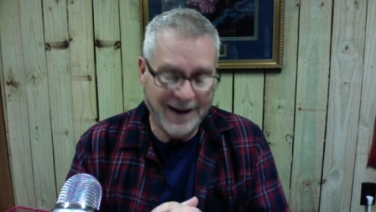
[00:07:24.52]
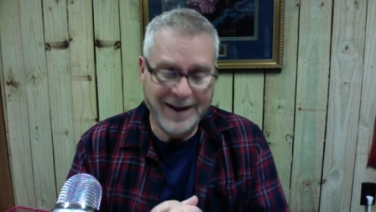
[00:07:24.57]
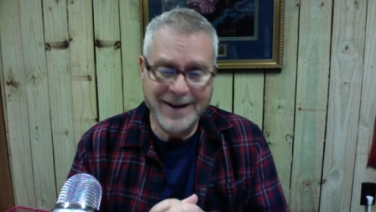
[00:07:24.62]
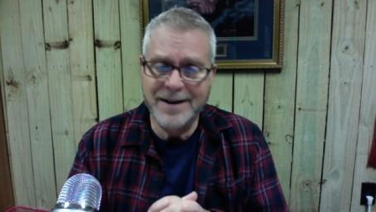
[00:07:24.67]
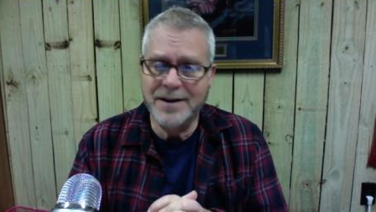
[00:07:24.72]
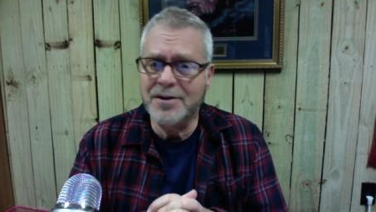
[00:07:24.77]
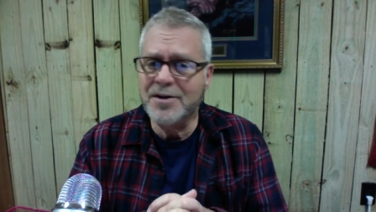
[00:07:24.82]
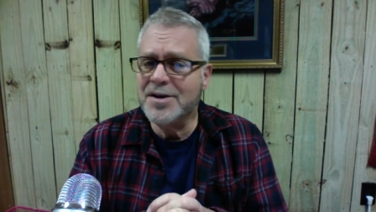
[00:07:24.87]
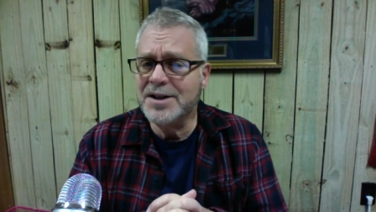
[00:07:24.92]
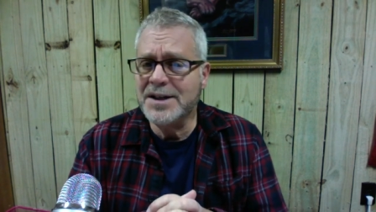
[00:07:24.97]

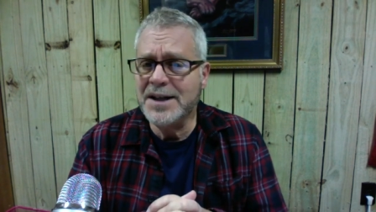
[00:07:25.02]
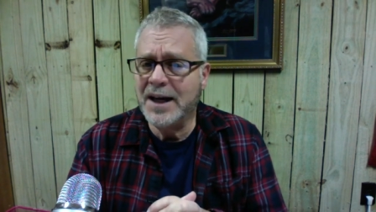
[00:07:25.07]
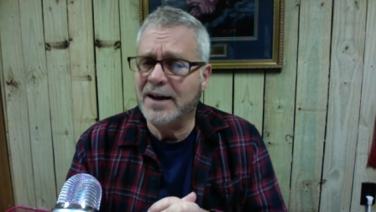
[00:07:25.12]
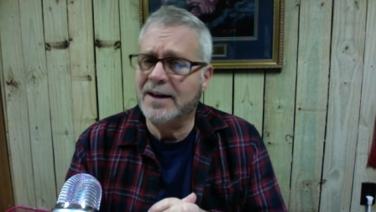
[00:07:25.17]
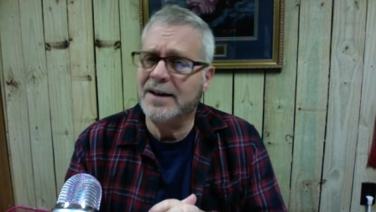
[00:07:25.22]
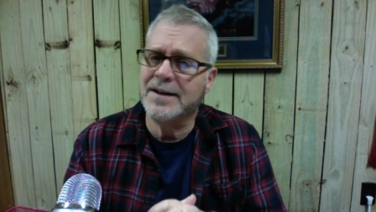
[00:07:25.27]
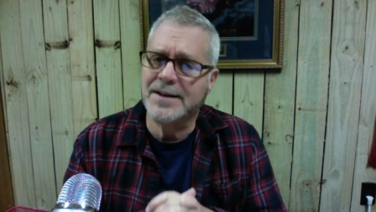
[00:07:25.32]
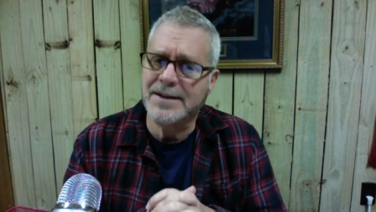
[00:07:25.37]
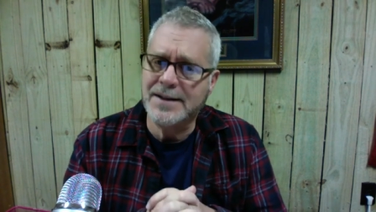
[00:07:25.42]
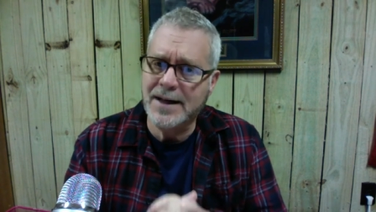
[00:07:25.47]
I
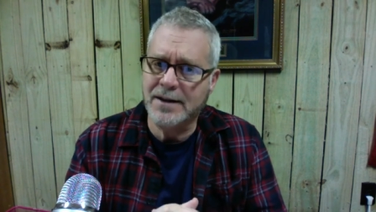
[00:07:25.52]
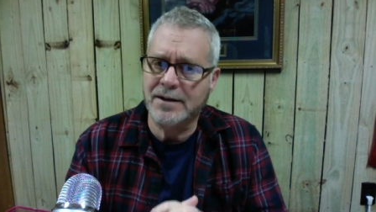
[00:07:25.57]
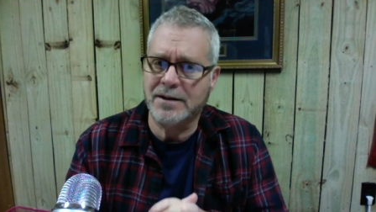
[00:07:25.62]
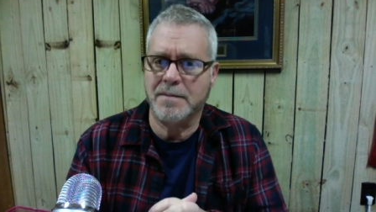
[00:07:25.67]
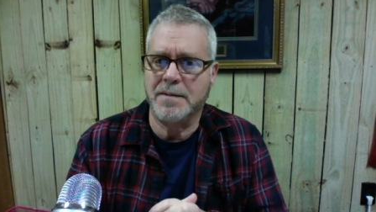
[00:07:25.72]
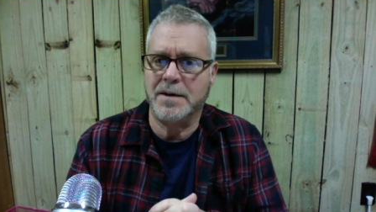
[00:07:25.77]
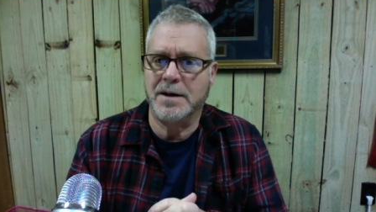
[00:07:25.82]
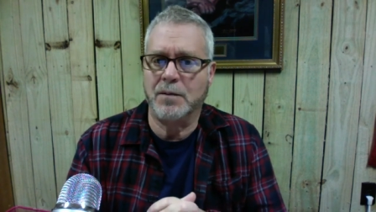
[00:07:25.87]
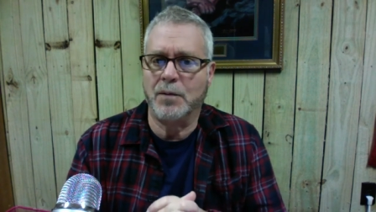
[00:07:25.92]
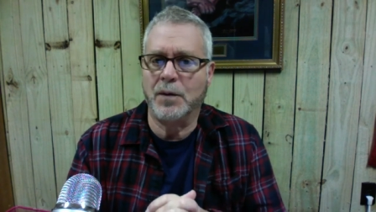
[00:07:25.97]
understand the
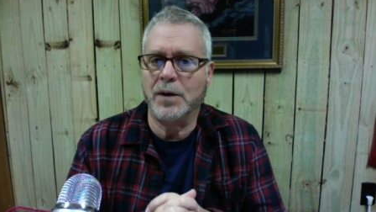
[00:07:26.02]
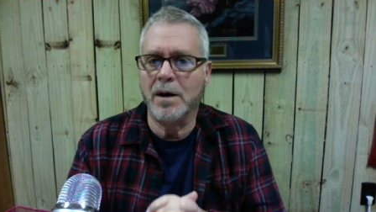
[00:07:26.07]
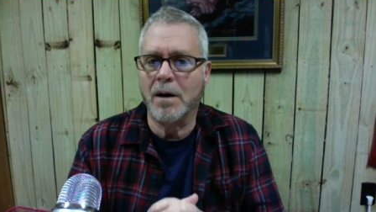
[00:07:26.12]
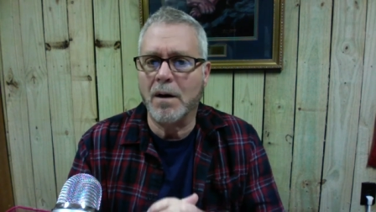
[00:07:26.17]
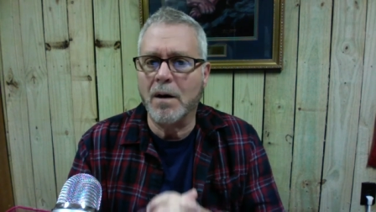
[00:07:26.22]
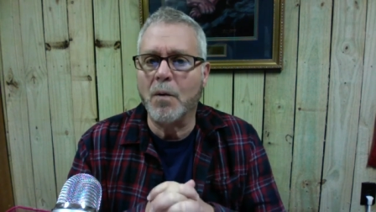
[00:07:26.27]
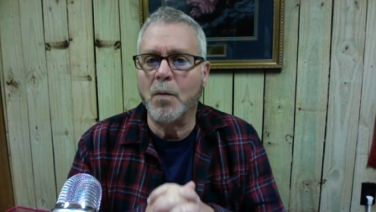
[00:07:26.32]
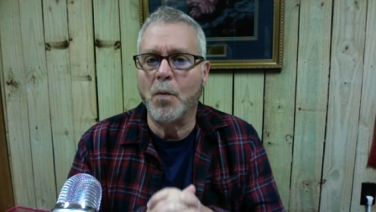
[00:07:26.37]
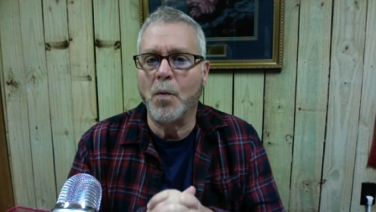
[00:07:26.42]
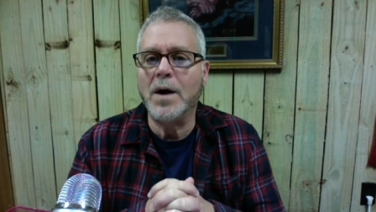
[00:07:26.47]
sentiment. We
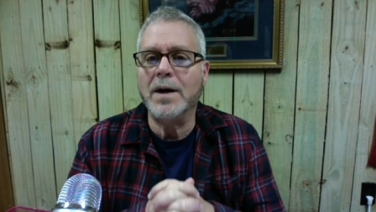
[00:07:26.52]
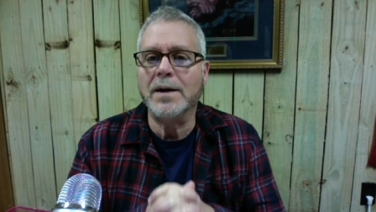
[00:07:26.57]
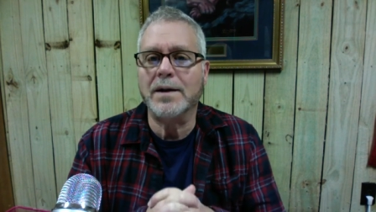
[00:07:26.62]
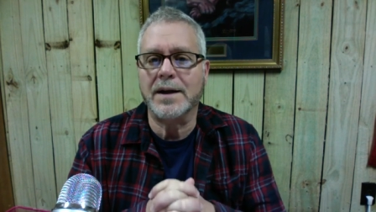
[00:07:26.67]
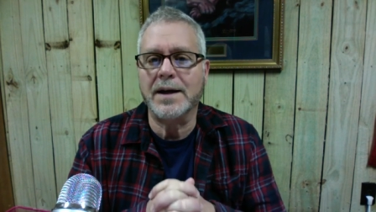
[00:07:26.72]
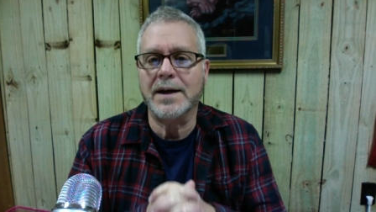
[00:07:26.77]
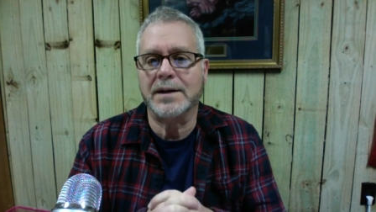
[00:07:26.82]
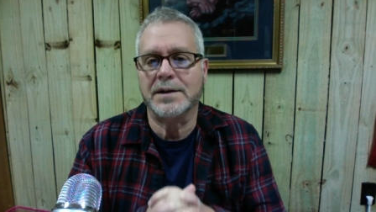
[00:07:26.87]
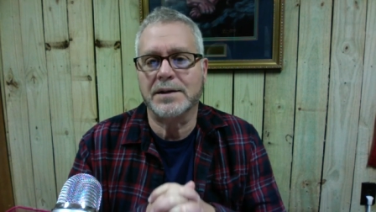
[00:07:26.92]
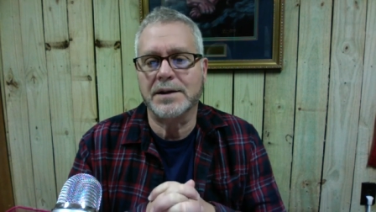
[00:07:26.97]
all want
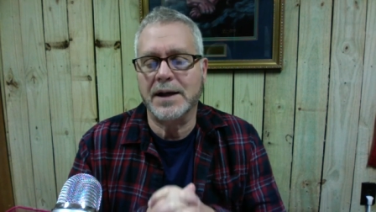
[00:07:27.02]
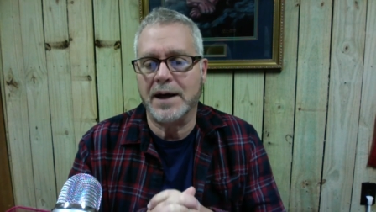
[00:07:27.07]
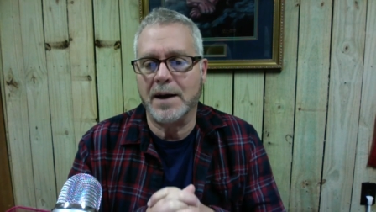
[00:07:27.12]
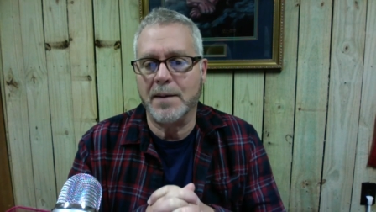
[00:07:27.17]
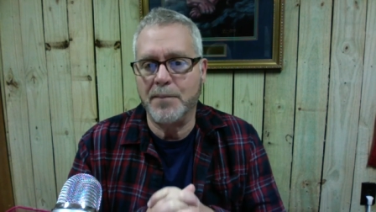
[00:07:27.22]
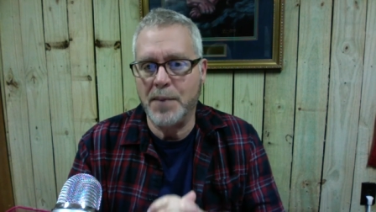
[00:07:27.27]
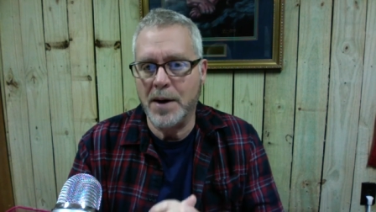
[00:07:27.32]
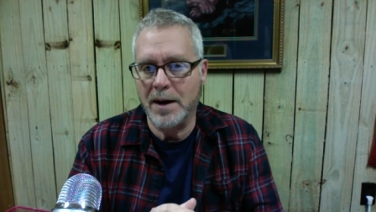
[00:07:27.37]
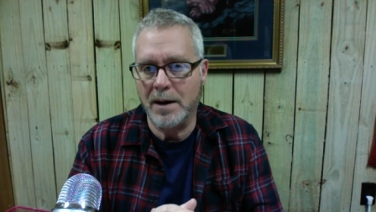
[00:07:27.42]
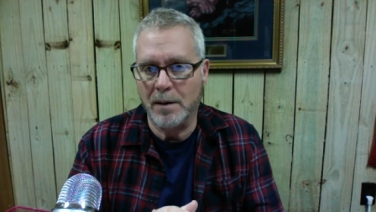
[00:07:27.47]
things to
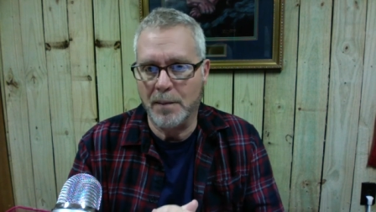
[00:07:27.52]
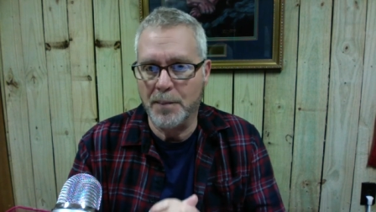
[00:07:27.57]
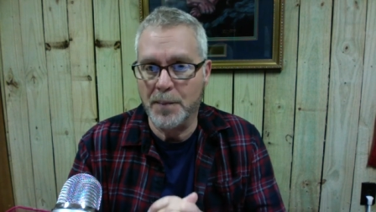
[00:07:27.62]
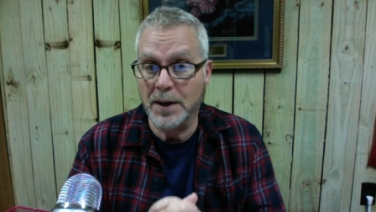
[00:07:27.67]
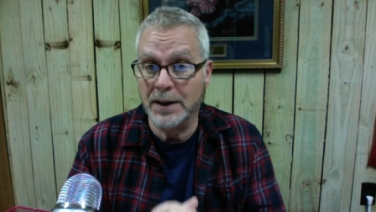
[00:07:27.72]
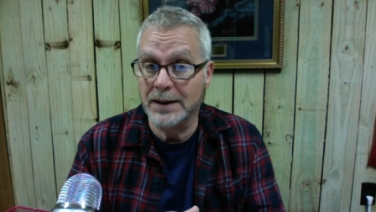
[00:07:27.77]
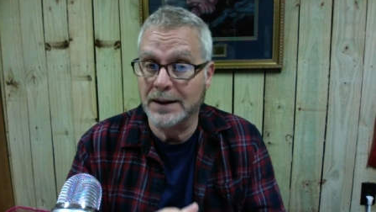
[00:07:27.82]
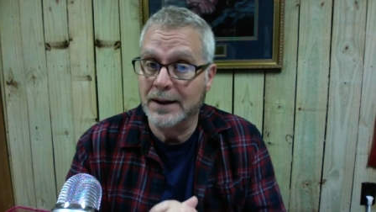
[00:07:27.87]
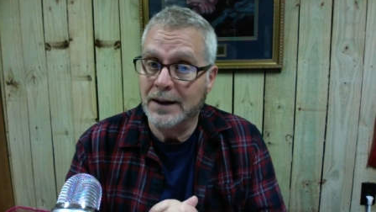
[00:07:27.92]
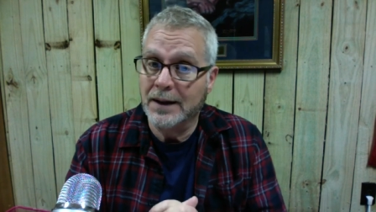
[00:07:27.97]
get better,
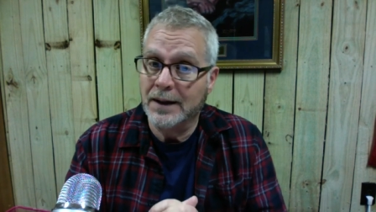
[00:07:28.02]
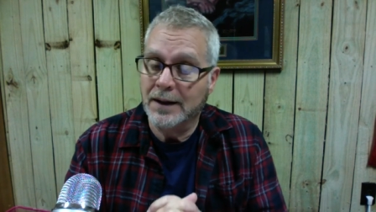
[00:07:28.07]
but